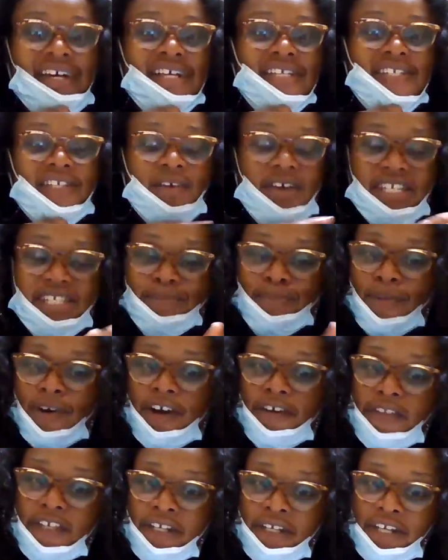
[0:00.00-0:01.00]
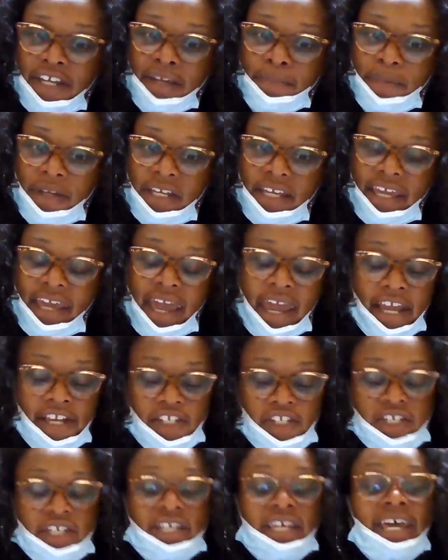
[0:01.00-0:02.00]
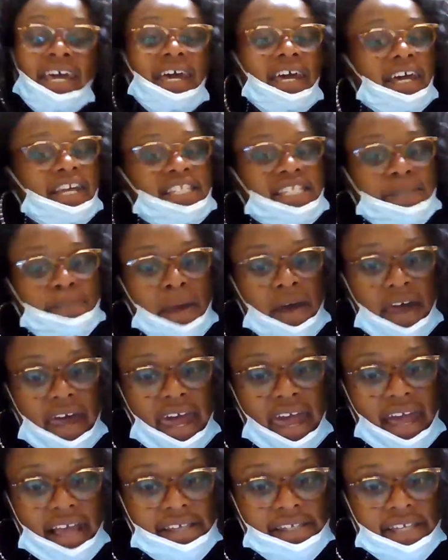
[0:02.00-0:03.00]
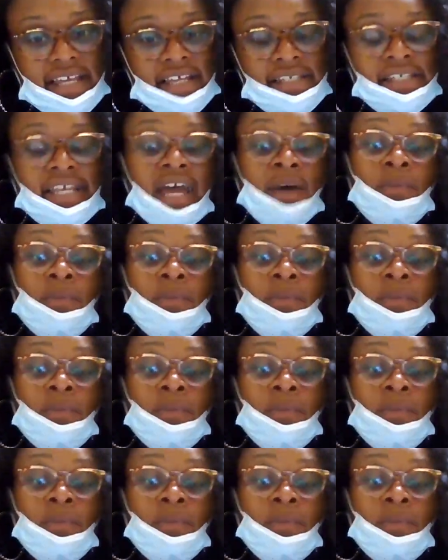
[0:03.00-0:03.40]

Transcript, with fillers: So it's more than communication, it's about access.